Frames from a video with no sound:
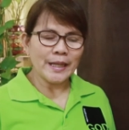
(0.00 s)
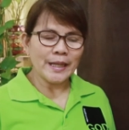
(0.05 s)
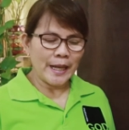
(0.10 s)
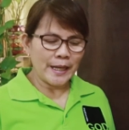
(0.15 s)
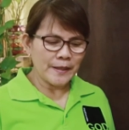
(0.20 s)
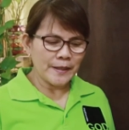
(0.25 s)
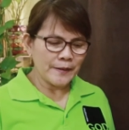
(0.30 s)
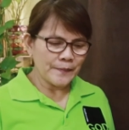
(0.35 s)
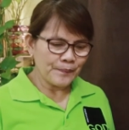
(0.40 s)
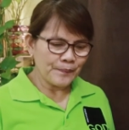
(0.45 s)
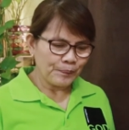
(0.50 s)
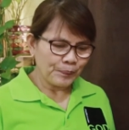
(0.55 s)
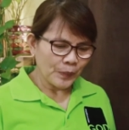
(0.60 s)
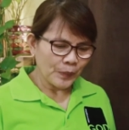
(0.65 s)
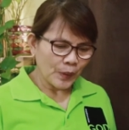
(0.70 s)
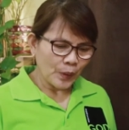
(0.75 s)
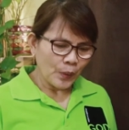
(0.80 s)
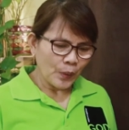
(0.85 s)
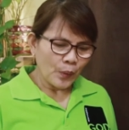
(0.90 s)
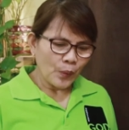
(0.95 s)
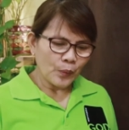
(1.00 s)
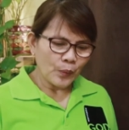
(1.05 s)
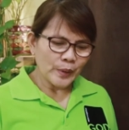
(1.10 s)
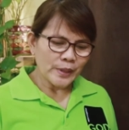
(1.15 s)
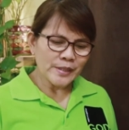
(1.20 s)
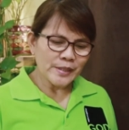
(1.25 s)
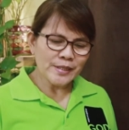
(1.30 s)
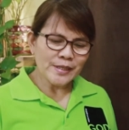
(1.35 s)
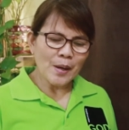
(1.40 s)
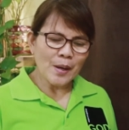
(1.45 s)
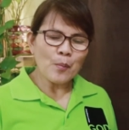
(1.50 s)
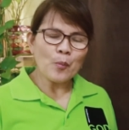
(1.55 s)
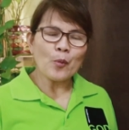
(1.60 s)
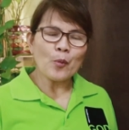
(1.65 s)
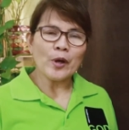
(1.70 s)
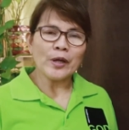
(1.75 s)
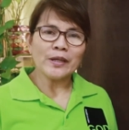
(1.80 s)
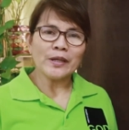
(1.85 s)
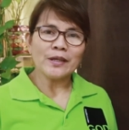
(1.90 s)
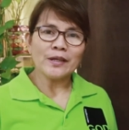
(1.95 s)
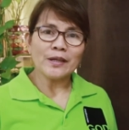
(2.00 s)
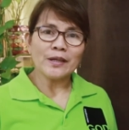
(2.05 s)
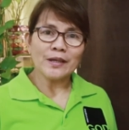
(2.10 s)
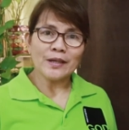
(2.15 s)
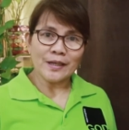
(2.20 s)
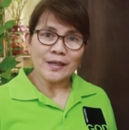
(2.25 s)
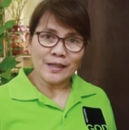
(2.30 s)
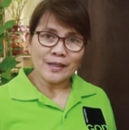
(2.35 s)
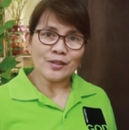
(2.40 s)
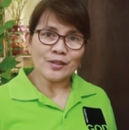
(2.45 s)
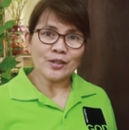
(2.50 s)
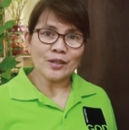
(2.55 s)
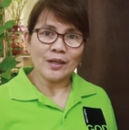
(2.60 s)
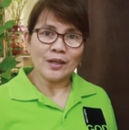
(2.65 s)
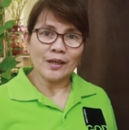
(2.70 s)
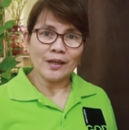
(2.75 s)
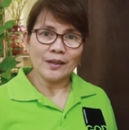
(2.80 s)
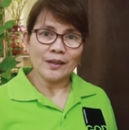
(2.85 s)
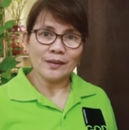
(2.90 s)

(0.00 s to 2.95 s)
day when someone reached